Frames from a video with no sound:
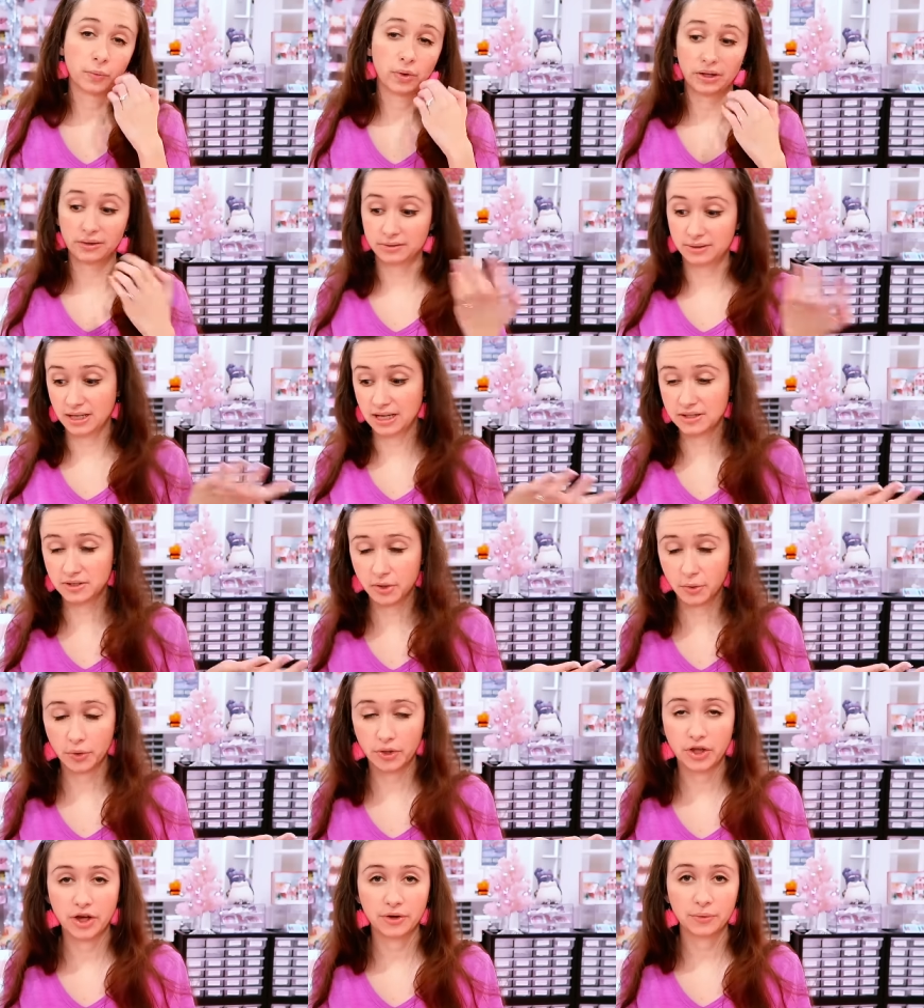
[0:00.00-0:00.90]
well, it does
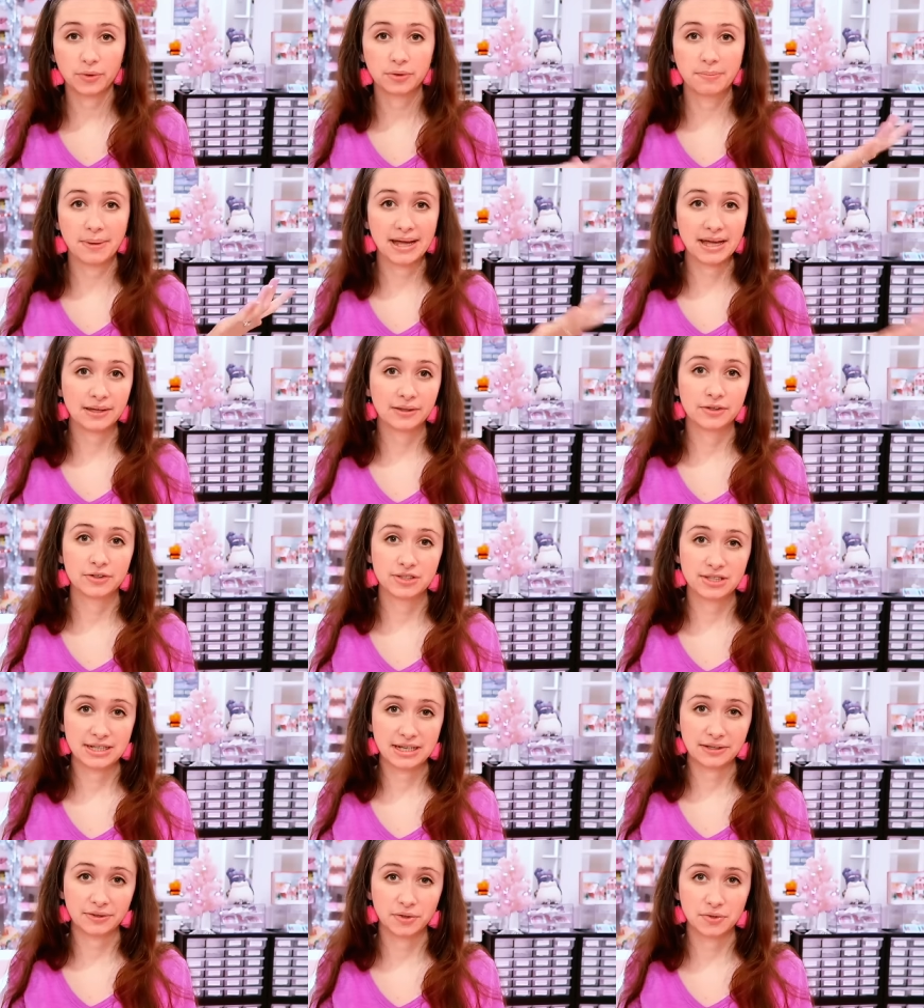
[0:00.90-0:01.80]
go along with my
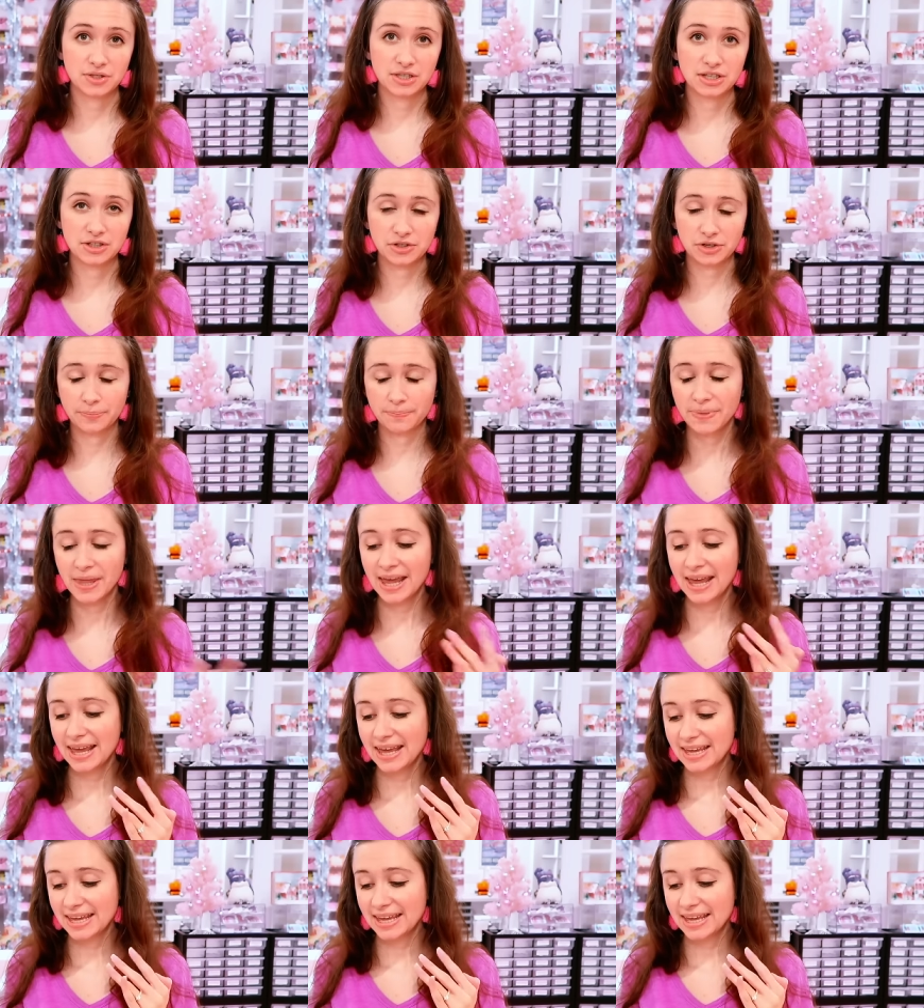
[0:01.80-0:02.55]
Ehlers-Danlos syndrome,